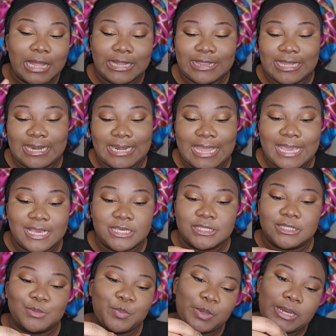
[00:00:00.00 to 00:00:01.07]
the
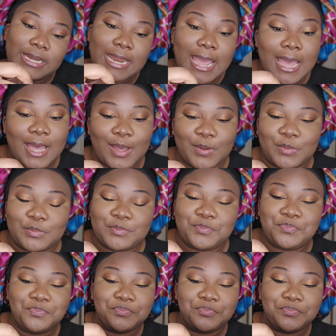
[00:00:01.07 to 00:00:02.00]
lace but now